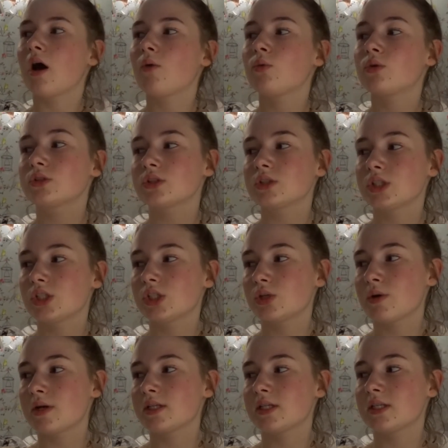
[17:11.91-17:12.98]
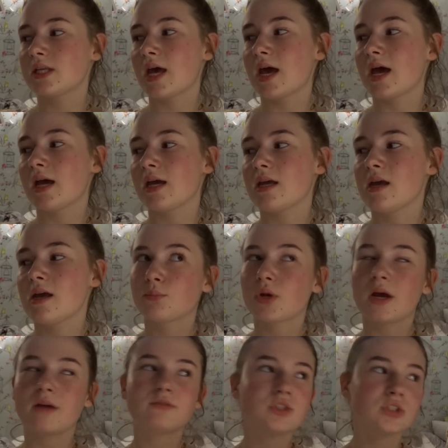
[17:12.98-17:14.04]
I was gonna do it today, but
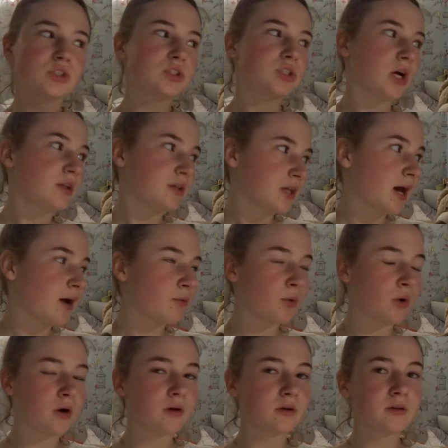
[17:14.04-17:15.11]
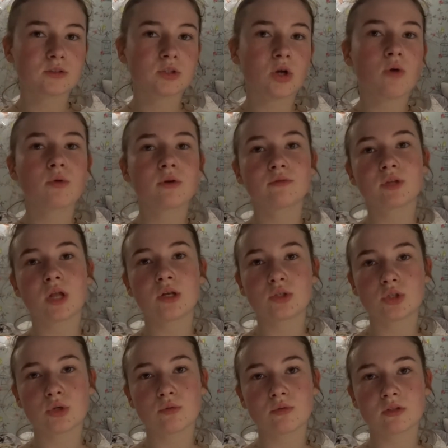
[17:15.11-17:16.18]
I've just done that one, so I would have done
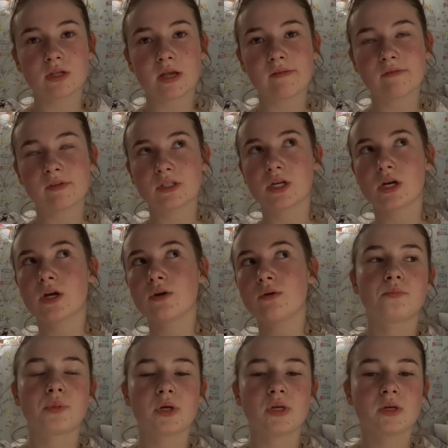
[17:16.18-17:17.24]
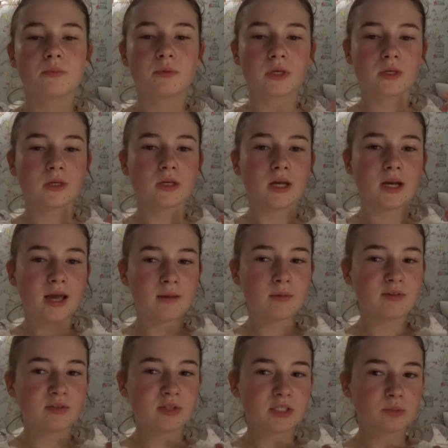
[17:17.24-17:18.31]
two of the same video. But you're gonna hate
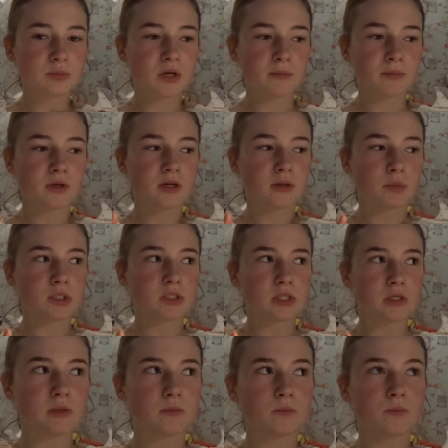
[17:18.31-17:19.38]
me for this, but I'm gonna miss it.